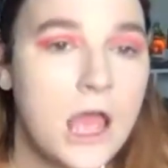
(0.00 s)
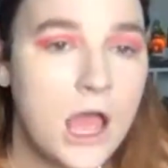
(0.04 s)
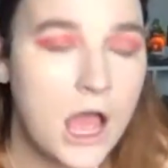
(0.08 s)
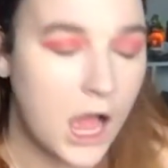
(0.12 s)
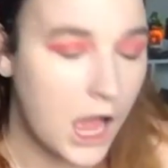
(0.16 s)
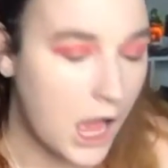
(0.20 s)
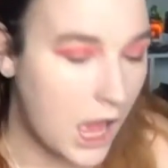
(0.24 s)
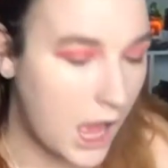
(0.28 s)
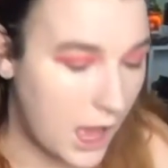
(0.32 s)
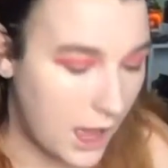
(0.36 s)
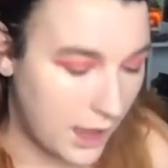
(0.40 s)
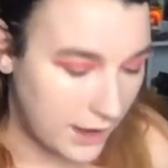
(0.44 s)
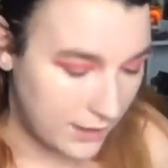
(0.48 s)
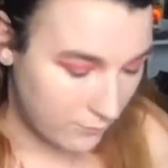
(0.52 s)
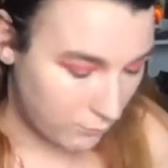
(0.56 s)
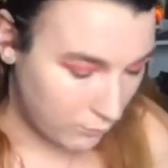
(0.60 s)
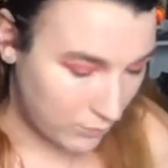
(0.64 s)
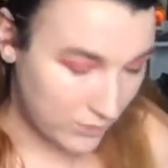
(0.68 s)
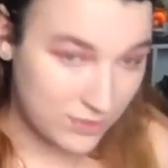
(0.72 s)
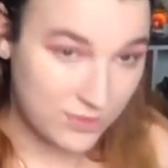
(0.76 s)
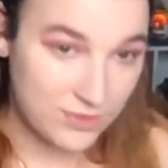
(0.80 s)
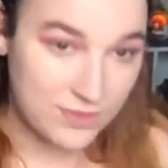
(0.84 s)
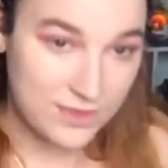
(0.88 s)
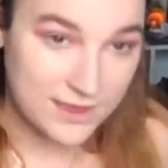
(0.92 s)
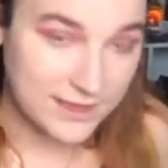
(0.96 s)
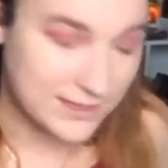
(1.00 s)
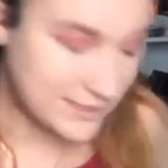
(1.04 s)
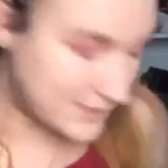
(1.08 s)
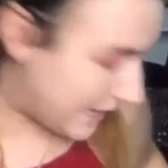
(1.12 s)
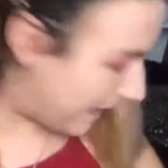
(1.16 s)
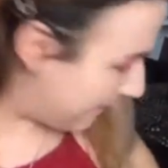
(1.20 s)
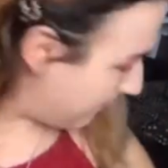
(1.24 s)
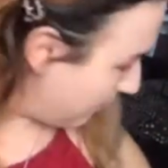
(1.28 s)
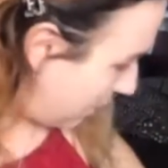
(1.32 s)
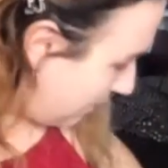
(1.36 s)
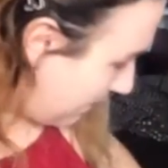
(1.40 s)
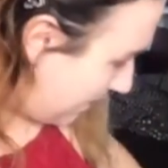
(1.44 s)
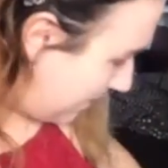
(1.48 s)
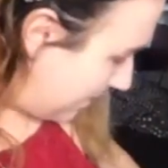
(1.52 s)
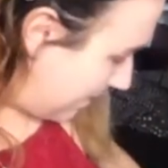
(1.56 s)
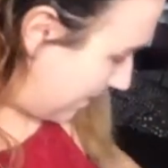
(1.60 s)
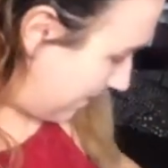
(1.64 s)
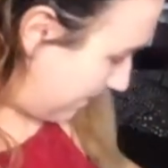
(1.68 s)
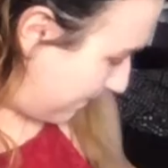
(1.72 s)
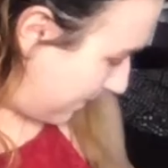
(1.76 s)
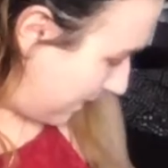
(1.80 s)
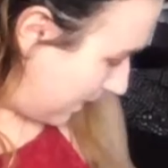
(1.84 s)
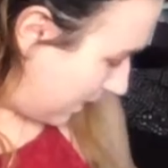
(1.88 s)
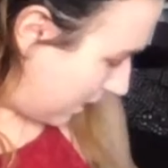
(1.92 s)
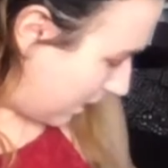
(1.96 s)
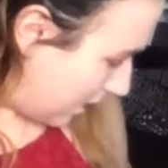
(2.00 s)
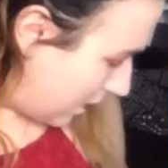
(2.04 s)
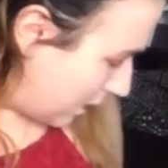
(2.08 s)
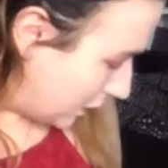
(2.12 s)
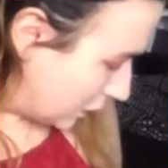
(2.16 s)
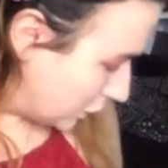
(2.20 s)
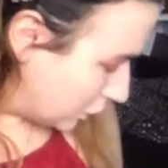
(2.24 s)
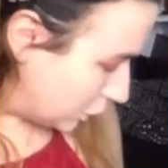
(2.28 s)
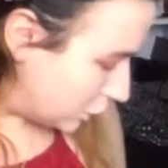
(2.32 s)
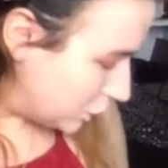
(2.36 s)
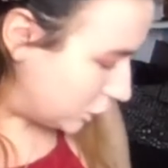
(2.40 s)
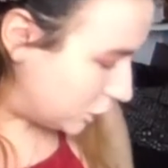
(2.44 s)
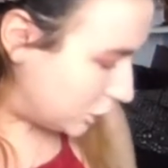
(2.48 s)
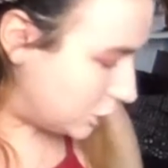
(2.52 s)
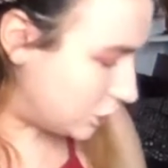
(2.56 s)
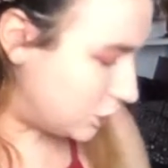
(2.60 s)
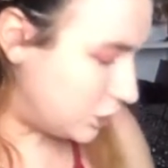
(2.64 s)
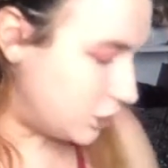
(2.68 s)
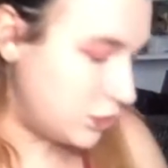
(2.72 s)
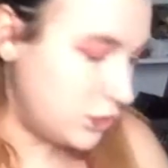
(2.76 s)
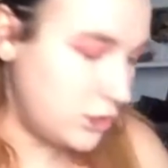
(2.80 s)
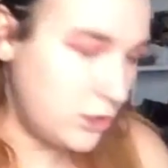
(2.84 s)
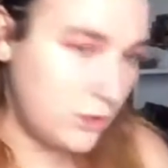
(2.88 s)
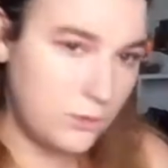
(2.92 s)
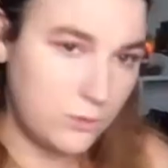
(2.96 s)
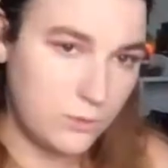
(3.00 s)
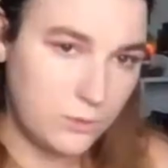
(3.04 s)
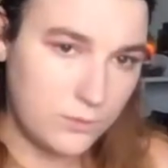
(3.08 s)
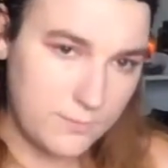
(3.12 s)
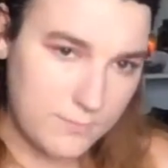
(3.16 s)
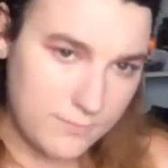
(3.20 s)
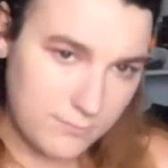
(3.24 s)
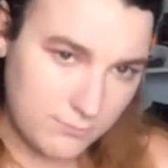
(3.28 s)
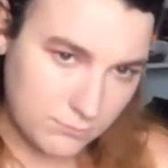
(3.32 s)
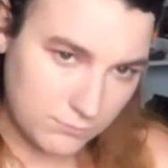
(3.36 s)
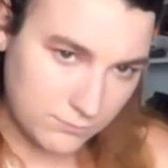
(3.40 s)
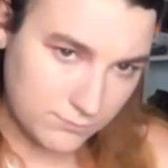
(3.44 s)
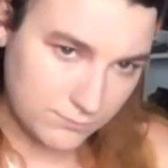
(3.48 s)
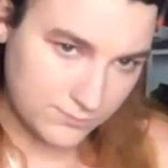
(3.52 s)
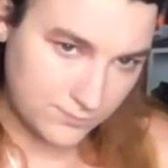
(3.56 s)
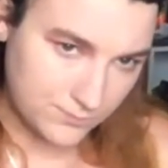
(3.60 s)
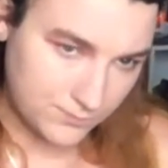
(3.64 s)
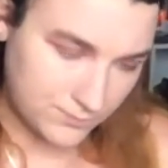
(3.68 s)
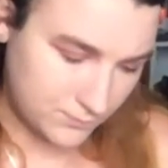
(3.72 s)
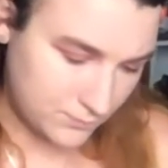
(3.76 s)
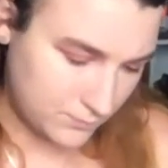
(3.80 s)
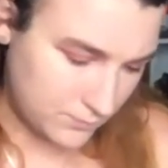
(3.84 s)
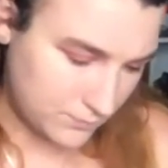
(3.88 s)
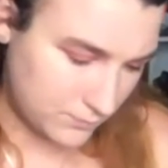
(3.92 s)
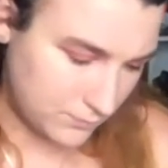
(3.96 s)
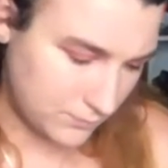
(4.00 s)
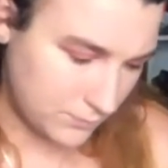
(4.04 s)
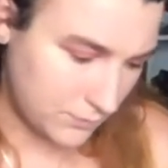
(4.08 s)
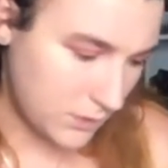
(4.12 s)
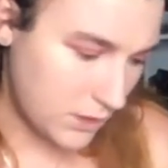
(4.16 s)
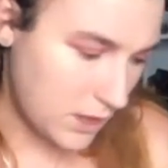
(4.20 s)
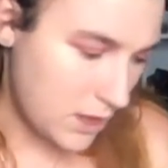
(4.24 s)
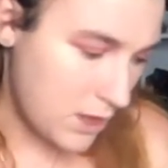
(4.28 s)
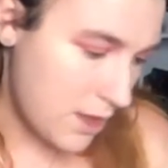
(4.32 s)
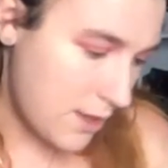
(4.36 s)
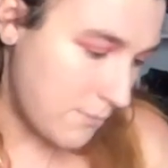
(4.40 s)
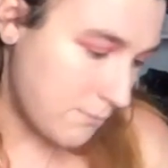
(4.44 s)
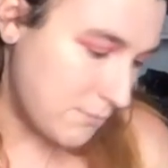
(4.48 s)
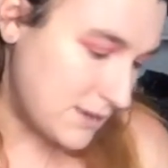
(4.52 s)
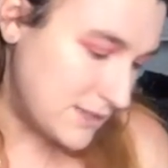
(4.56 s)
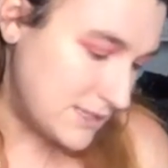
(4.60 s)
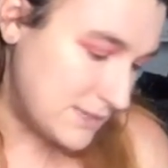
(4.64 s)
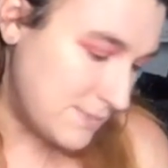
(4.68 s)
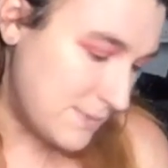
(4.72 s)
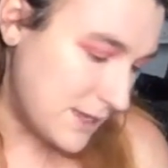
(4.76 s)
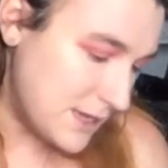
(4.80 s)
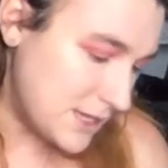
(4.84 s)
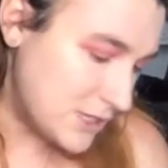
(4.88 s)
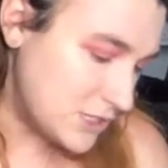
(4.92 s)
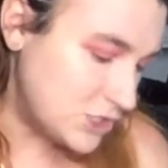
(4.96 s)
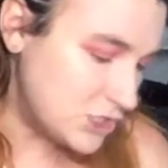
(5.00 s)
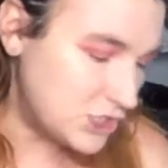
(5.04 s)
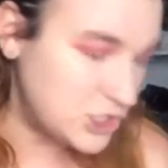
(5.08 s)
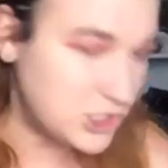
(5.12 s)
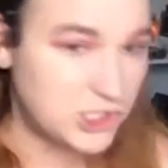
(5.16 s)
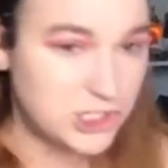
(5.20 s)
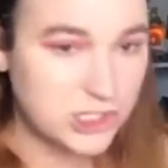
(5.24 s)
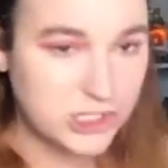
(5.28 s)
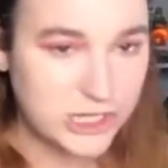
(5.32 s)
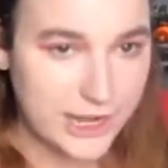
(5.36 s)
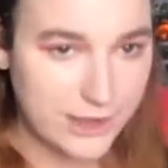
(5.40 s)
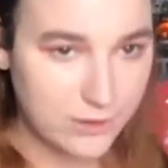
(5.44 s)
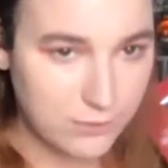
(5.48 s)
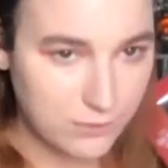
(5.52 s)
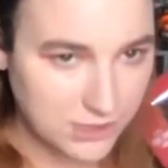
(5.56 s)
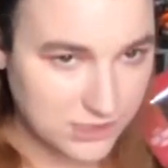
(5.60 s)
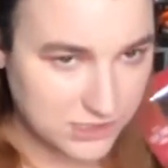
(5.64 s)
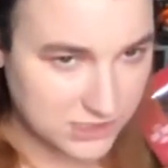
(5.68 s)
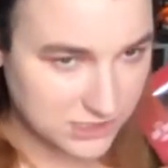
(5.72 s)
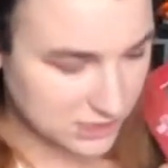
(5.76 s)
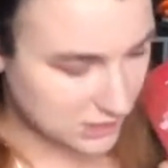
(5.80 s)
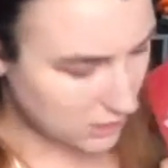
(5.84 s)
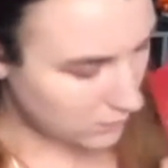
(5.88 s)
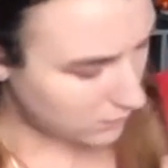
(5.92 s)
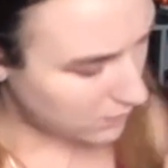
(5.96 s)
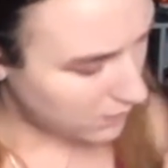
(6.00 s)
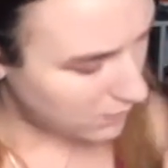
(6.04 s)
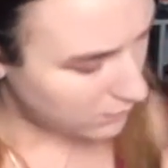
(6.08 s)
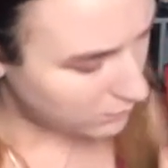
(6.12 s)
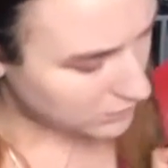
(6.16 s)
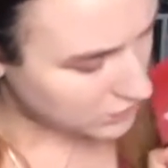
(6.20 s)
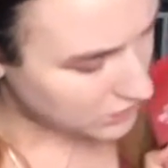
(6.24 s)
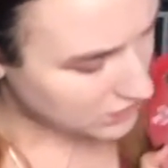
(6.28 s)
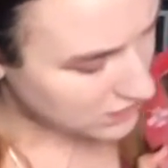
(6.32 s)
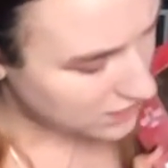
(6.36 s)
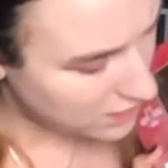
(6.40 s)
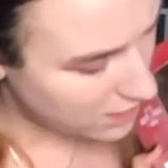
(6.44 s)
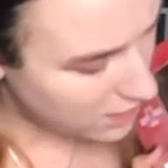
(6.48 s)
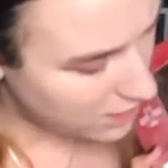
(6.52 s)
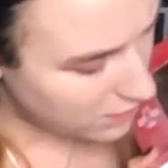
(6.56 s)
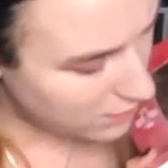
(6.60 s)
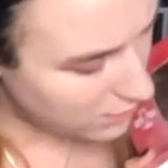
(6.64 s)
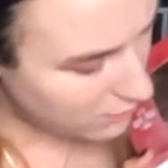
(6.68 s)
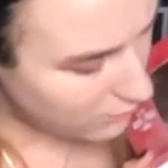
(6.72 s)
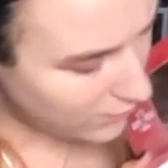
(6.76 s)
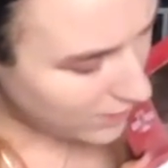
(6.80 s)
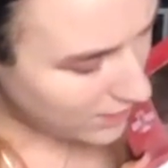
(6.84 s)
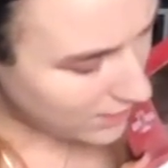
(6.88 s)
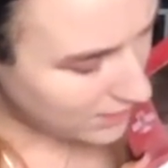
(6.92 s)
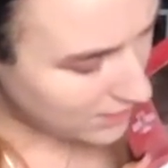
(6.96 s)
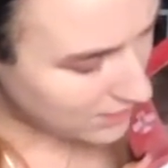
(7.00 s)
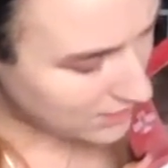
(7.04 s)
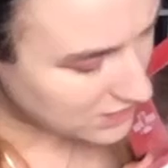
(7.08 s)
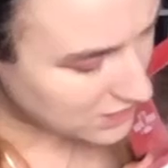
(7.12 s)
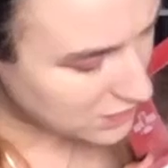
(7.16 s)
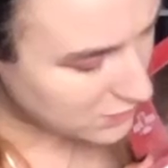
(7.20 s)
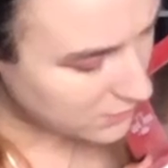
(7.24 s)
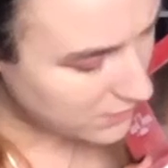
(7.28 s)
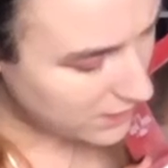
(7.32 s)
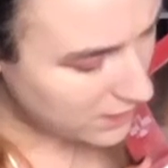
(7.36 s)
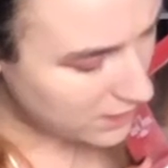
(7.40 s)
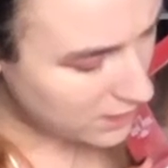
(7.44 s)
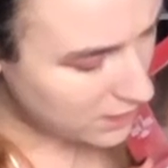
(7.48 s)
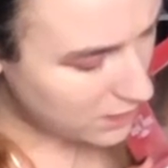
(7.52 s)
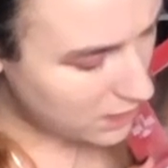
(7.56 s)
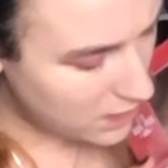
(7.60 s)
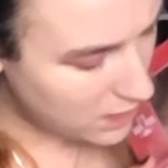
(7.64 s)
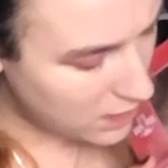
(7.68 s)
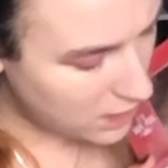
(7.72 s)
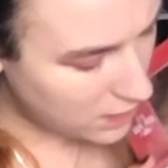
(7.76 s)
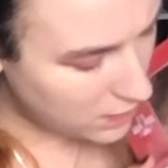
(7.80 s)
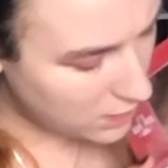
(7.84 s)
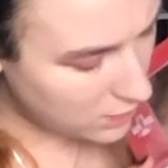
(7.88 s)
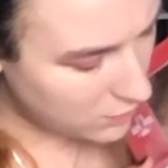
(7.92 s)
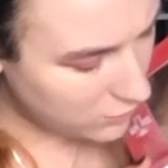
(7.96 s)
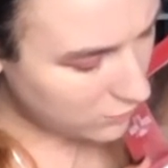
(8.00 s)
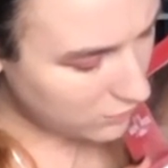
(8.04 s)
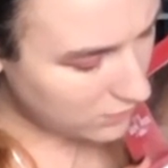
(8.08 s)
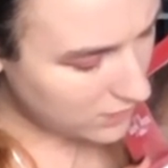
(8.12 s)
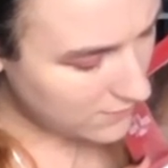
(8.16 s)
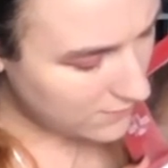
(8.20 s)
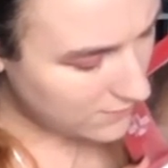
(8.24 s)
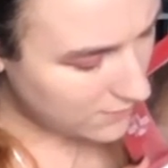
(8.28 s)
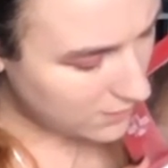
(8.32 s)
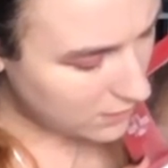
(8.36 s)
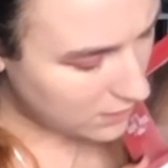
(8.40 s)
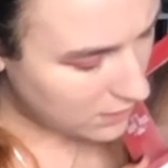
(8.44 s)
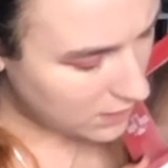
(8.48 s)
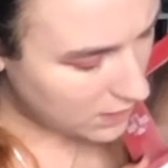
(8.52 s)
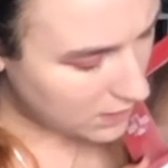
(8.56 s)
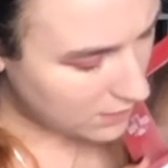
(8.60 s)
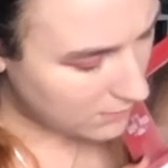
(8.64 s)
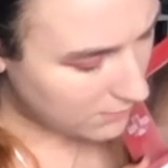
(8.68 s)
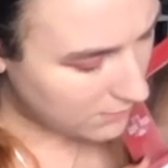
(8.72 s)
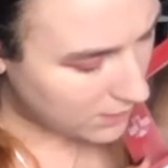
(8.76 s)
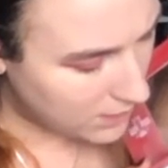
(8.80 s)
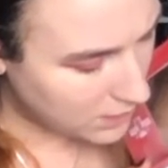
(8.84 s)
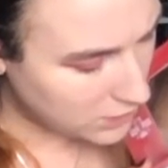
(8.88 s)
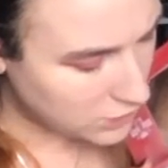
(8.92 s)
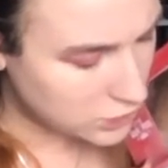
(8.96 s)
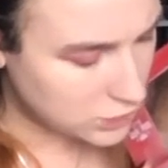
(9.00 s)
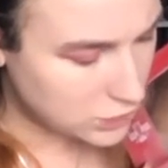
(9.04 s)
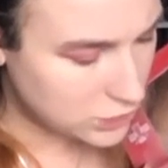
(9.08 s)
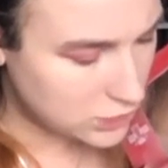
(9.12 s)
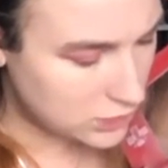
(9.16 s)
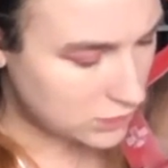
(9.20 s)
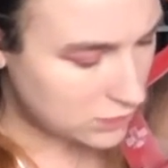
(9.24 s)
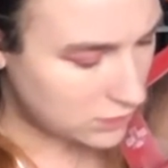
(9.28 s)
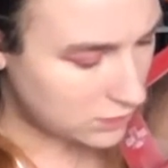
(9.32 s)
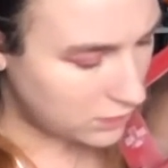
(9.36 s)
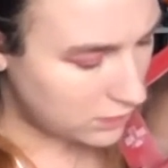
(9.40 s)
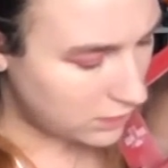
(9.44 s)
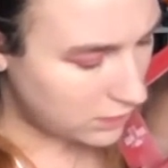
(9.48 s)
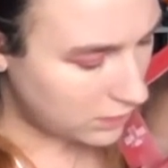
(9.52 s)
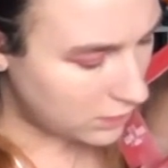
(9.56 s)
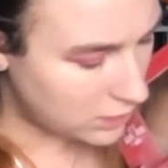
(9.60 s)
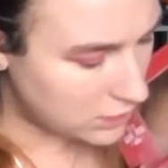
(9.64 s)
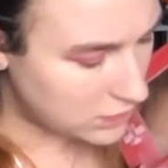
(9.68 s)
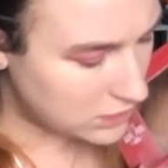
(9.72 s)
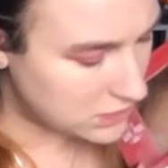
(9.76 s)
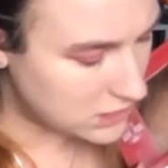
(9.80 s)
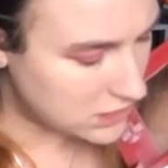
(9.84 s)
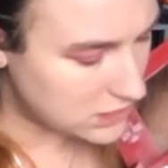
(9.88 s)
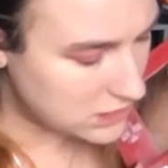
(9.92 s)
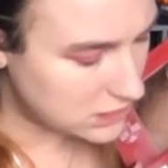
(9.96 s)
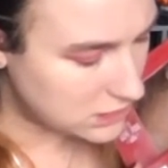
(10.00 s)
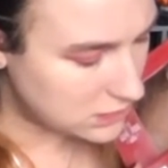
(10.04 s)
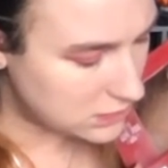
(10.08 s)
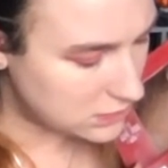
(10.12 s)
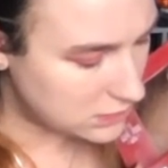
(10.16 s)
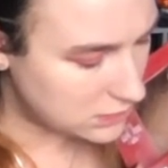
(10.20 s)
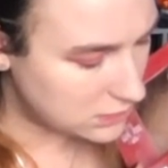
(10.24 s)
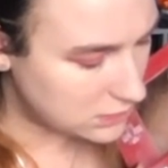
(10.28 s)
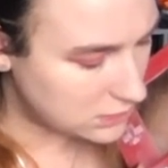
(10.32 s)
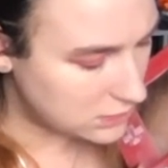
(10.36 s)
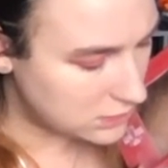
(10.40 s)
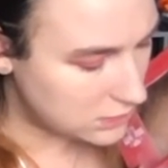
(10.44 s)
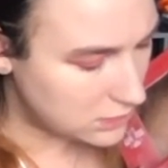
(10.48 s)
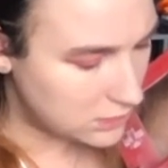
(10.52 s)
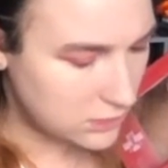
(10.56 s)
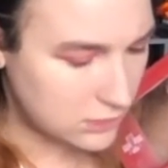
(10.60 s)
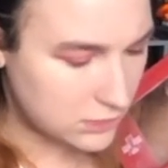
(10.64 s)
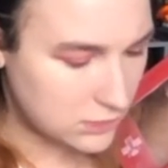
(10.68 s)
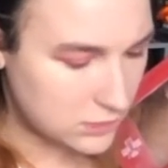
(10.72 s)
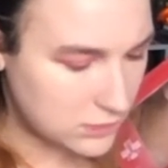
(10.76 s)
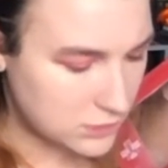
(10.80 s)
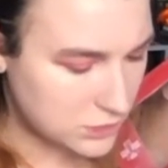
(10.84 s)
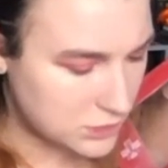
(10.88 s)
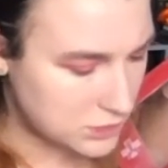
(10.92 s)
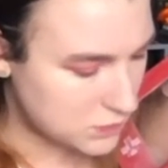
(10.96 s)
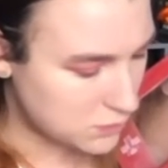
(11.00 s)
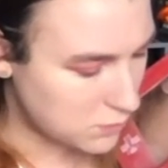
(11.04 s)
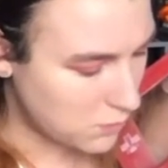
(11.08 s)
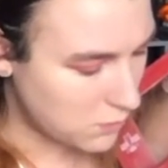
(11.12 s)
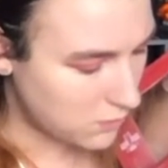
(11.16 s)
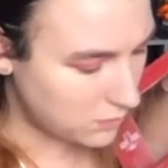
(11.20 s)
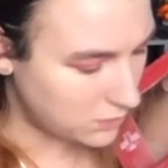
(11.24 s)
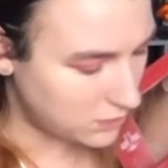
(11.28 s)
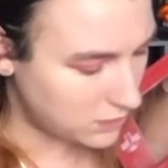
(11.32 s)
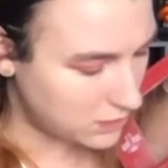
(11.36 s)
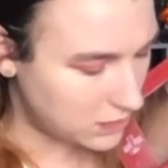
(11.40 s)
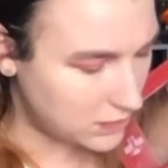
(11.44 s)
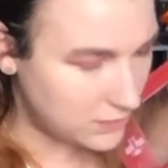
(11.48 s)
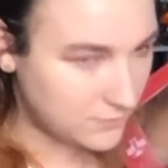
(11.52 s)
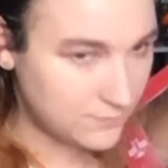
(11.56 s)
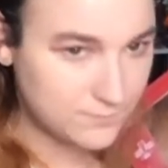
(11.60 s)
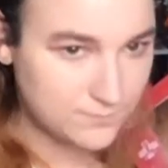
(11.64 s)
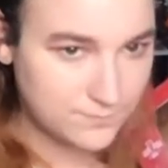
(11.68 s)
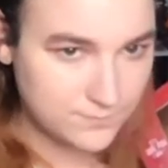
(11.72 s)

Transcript: Uh, with this, I'm going to be dipping into Mm-hmm. Be dipping into cherry soda, which is the color right next to it, and you don't even need much. Like, you just need to swirl it in.